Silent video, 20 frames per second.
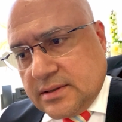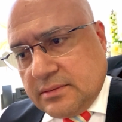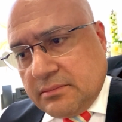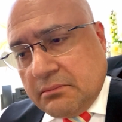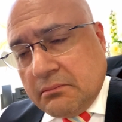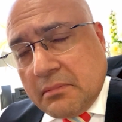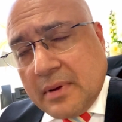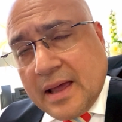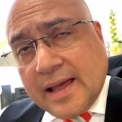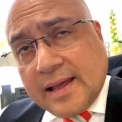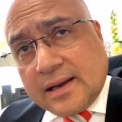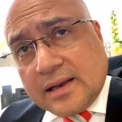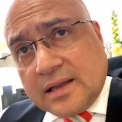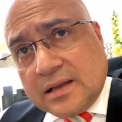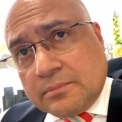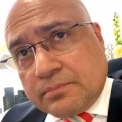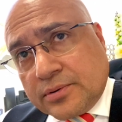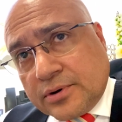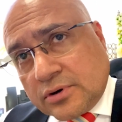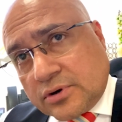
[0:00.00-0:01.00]

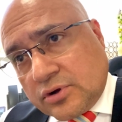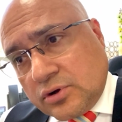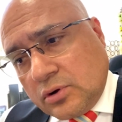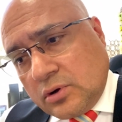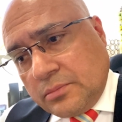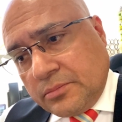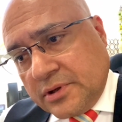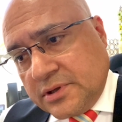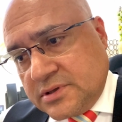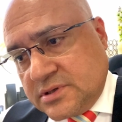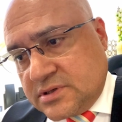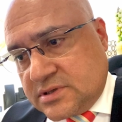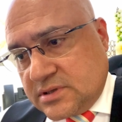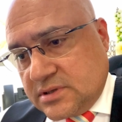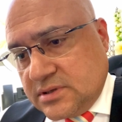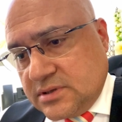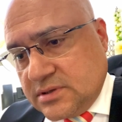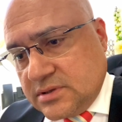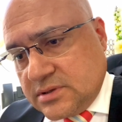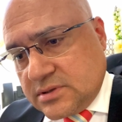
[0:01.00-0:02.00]
Marrying procurement
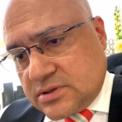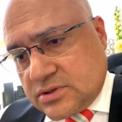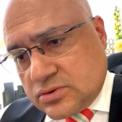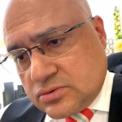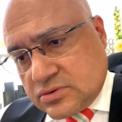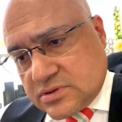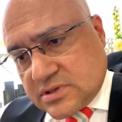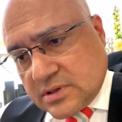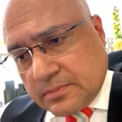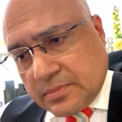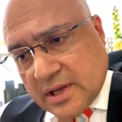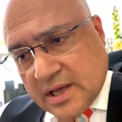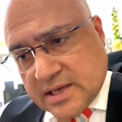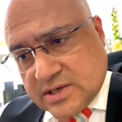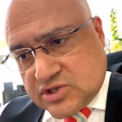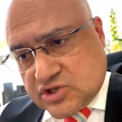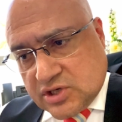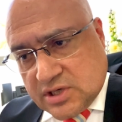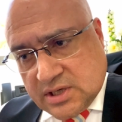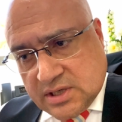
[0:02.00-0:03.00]
to supply
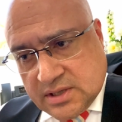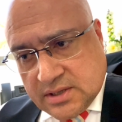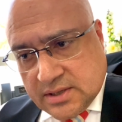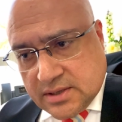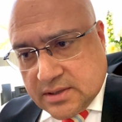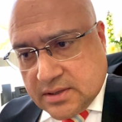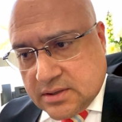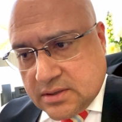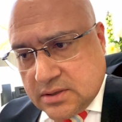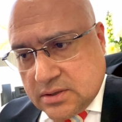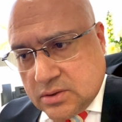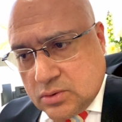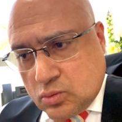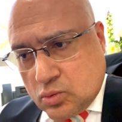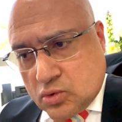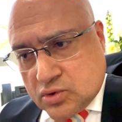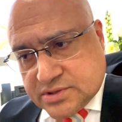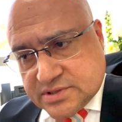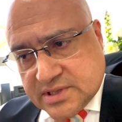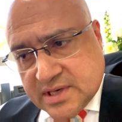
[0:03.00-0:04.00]
chain
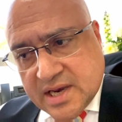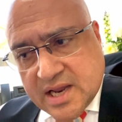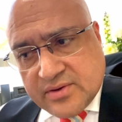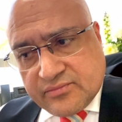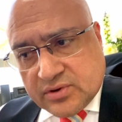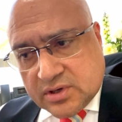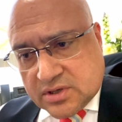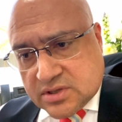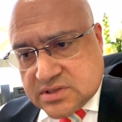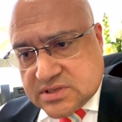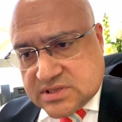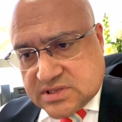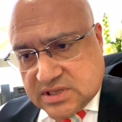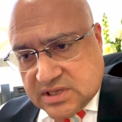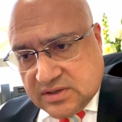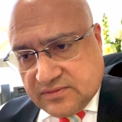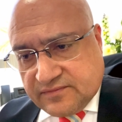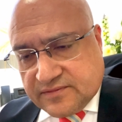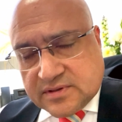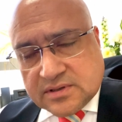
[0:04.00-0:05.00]
was never
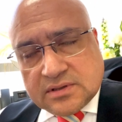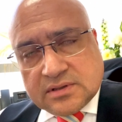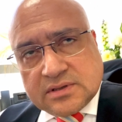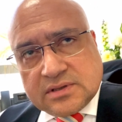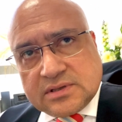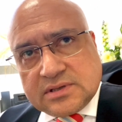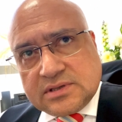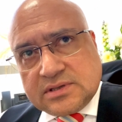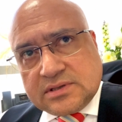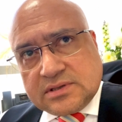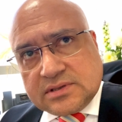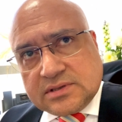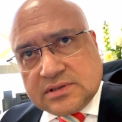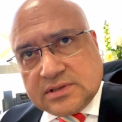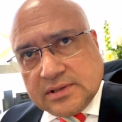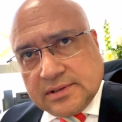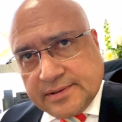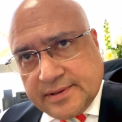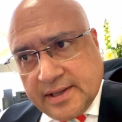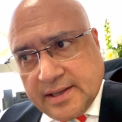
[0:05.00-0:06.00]
conceived
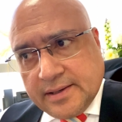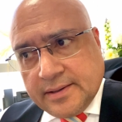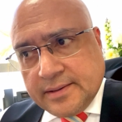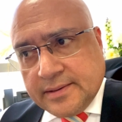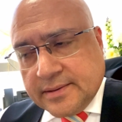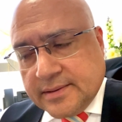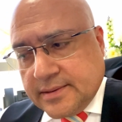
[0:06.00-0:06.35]
till then.